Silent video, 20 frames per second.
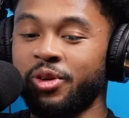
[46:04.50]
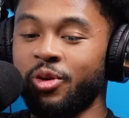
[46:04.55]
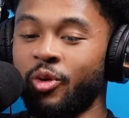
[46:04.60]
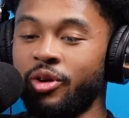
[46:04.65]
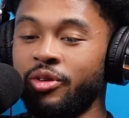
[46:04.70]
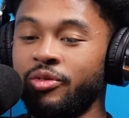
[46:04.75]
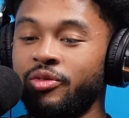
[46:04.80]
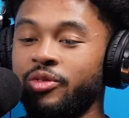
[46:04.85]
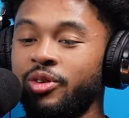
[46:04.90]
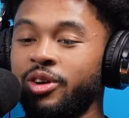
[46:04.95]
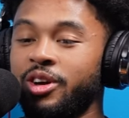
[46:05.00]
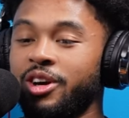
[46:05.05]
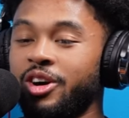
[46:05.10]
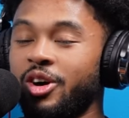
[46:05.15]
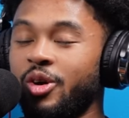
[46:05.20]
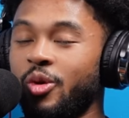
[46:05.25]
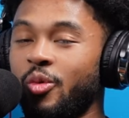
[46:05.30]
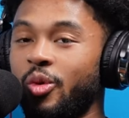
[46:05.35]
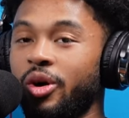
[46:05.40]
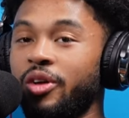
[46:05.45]
What if,
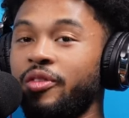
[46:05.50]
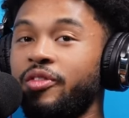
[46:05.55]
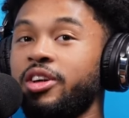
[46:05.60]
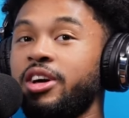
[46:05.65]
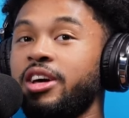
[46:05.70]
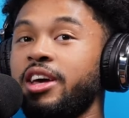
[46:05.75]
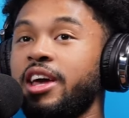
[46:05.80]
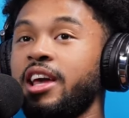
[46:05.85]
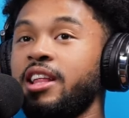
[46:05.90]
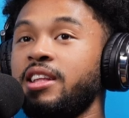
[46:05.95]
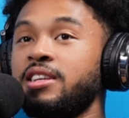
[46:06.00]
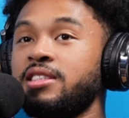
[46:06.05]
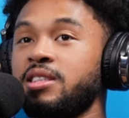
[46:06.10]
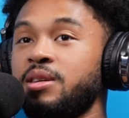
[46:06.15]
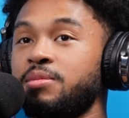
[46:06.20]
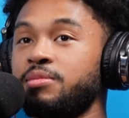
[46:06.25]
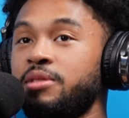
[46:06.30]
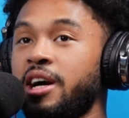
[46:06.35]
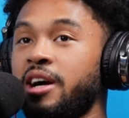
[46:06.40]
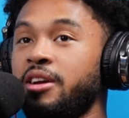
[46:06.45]
what if the aliens
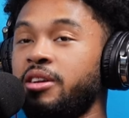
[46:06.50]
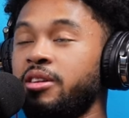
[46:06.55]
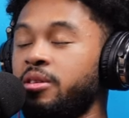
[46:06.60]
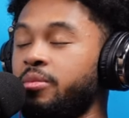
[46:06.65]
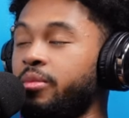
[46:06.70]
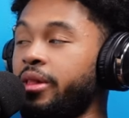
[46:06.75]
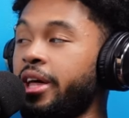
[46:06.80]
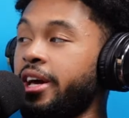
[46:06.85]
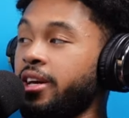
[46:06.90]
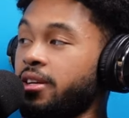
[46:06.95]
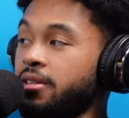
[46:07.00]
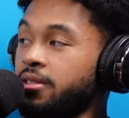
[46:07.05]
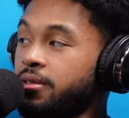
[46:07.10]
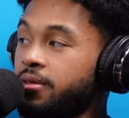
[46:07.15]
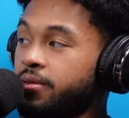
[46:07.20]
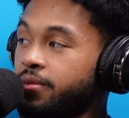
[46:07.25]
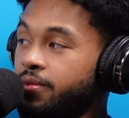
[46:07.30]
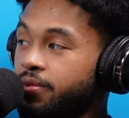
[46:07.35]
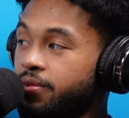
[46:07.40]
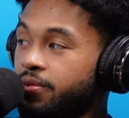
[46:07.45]
come down and they're black?
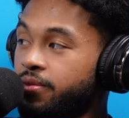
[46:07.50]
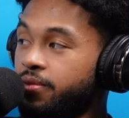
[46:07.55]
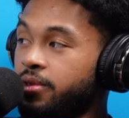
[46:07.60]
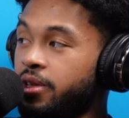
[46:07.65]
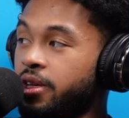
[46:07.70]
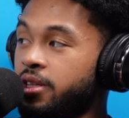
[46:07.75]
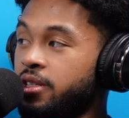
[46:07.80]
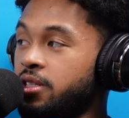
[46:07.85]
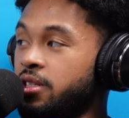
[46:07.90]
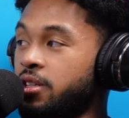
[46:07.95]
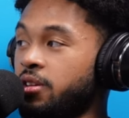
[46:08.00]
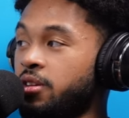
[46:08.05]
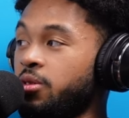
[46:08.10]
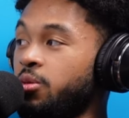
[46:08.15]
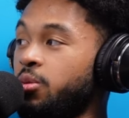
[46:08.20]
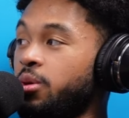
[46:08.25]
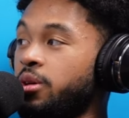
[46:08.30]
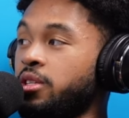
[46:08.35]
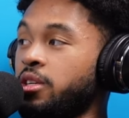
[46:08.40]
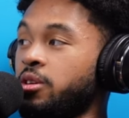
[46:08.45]
It's just a
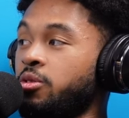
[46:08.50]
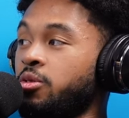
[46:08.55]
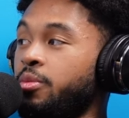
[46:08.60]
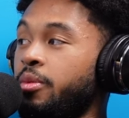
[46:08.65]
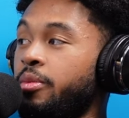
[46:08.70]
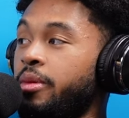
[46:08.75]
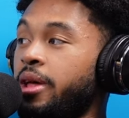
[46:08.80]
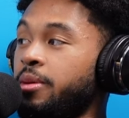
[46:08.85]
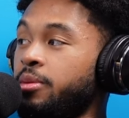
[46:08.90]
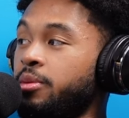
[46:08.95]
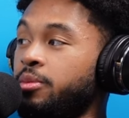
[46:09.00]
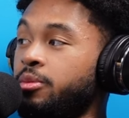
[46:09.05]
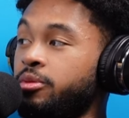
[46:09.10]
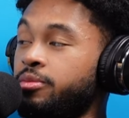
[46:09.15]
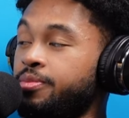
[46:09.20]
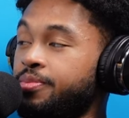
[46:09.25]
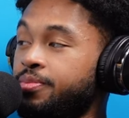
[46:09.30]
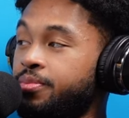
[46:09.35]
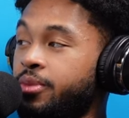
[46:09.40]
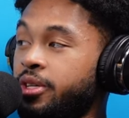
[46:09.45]
group, it's a group of black
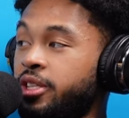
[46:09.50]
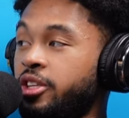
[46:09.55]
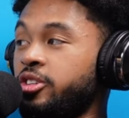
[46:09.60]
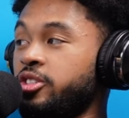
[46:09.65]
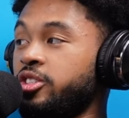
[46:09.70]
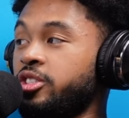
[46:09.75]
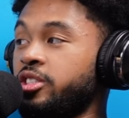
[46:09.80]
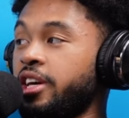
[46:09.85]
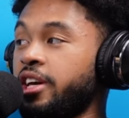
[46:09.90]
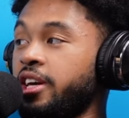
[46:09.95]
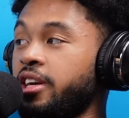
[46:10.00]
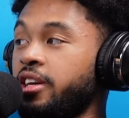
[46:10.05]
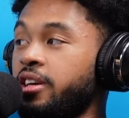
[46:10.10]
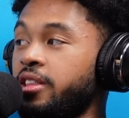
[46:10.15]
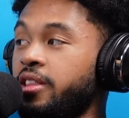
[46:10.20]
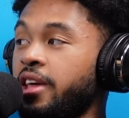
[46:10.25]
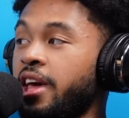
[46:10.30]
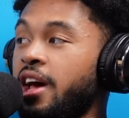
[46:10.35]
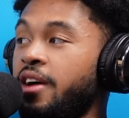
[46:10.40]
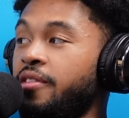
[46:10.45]
people, but they're just like
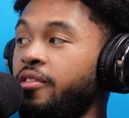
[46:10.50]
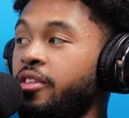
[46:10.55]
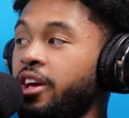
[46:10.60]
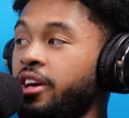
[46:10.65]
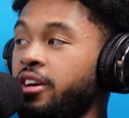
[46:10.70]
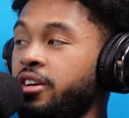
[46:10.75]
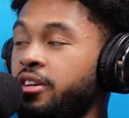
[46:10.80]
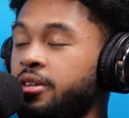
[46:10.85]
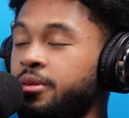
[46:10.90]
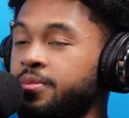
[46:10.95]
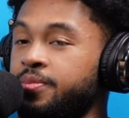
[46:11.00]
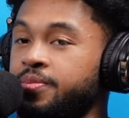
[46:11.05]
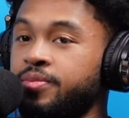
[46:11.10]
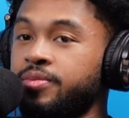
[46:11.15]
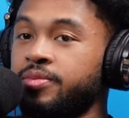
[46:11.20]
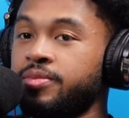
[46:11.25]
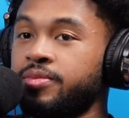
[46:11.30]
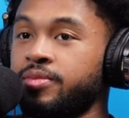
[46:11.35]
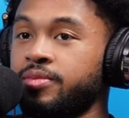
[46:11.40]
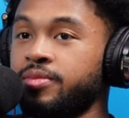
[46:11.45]
they have like um,
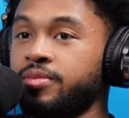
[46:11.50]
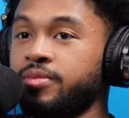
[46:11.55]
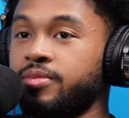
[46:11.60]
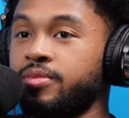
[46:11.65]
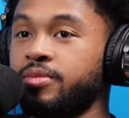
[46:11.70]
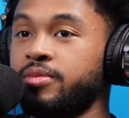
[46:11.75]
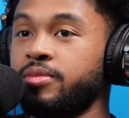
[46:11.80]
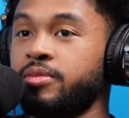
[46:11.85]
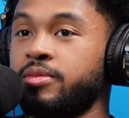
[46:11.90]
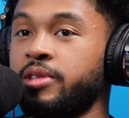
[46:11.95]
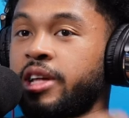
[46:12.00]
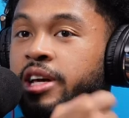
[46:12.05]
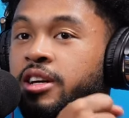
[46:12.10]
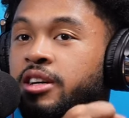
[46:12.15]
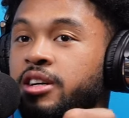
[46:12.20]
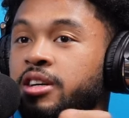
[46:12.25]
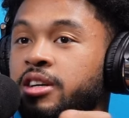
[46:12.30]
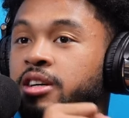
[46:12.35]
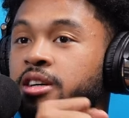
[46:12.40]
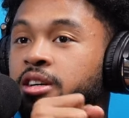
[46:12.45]

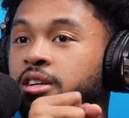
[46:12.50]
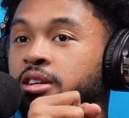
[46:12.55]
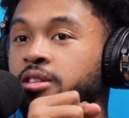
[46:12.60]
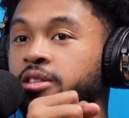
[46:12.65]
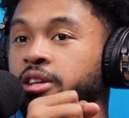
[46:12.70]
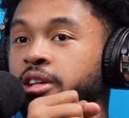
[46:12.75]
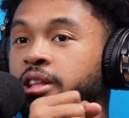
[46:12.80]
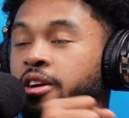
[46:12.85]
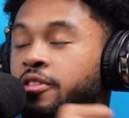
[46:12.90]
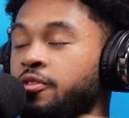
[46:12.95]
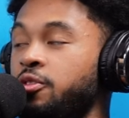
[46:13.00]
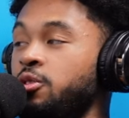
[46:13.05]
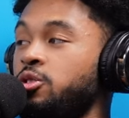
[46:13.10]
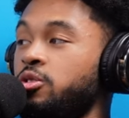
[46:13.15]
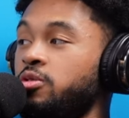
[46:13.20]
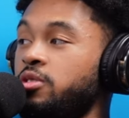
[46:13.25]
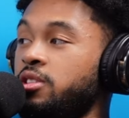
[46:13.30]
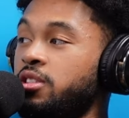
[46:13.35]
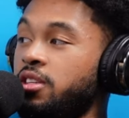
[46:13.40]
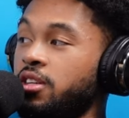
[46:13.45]
like uh, they like
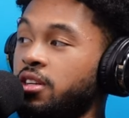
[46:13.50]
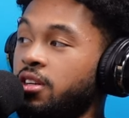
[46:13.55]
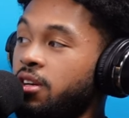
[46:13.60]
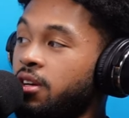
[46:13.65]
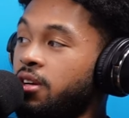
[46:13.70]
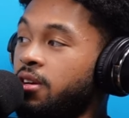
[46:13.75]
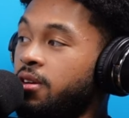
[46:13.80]
futuristic.